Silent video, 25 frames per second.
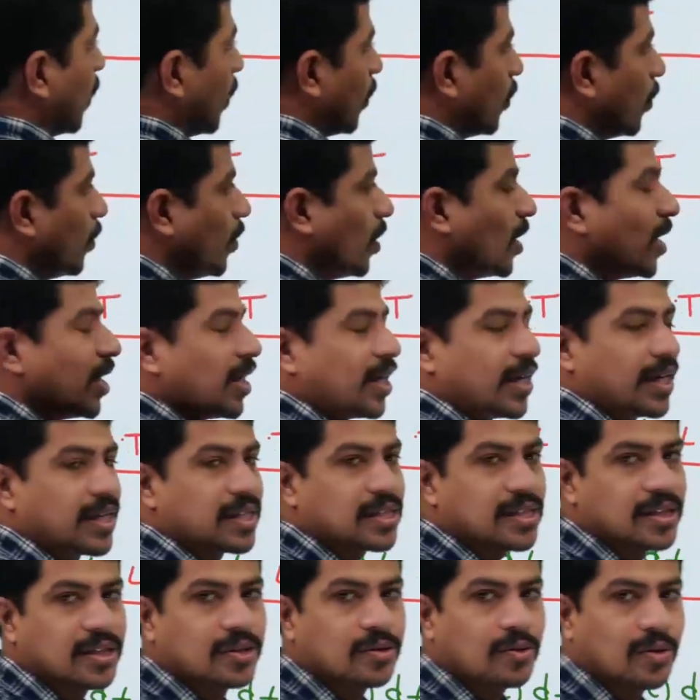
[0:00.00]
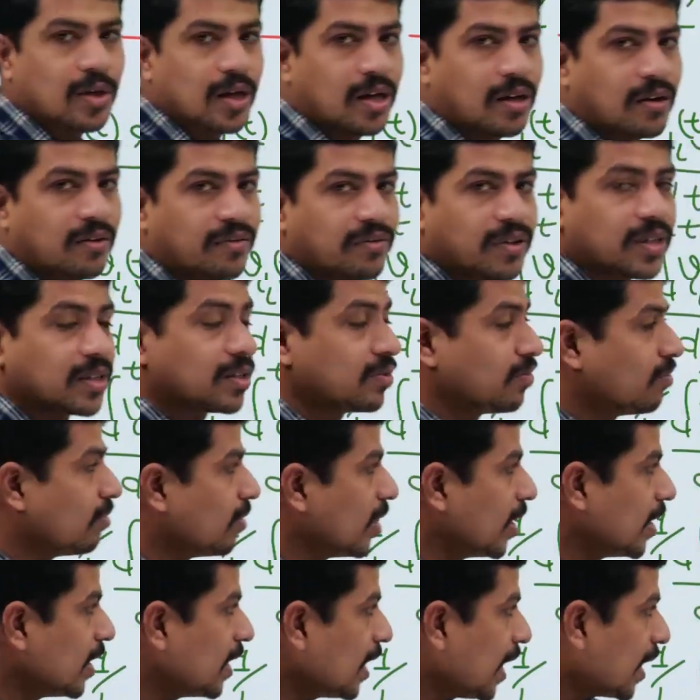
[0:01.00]
into s into I of s.
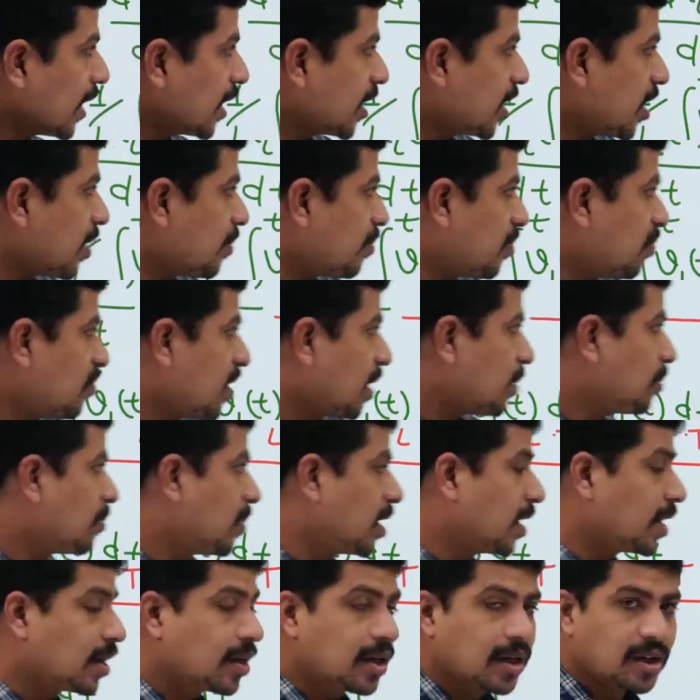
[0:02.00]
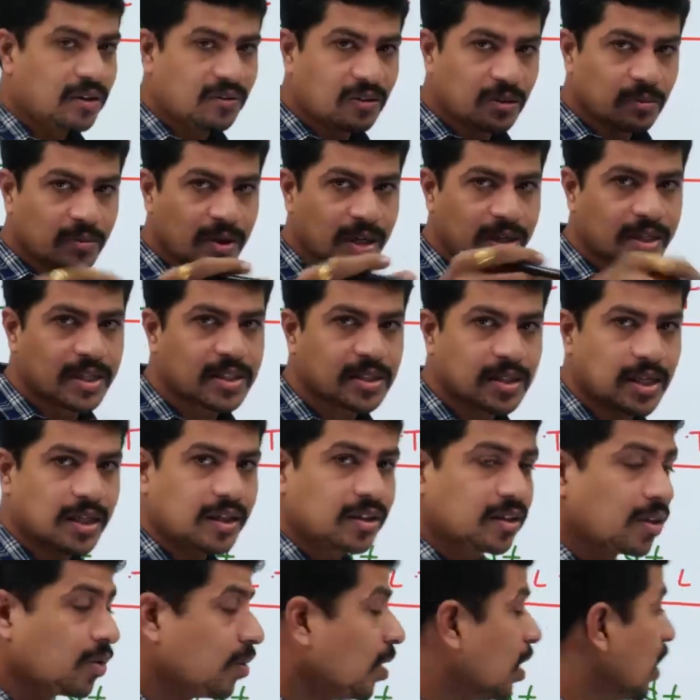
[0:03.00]
Why I kept that bracket, you will be
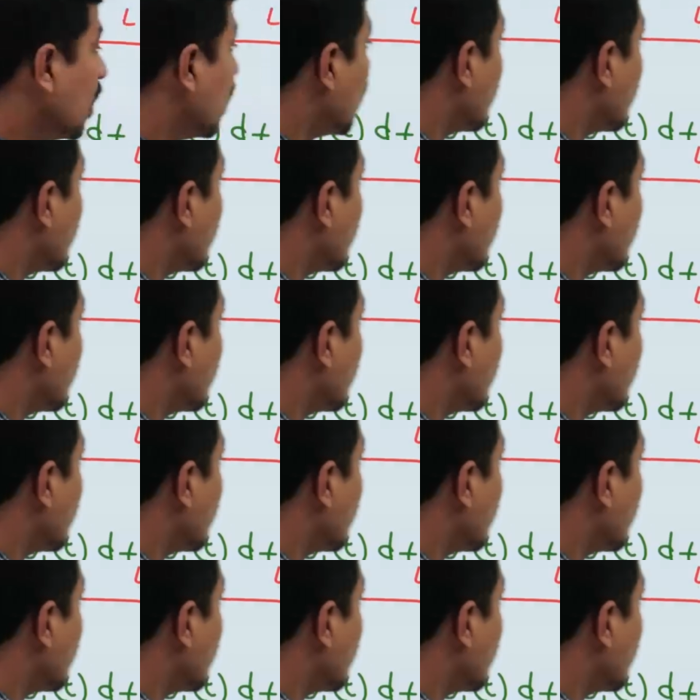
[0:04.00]
understanding now.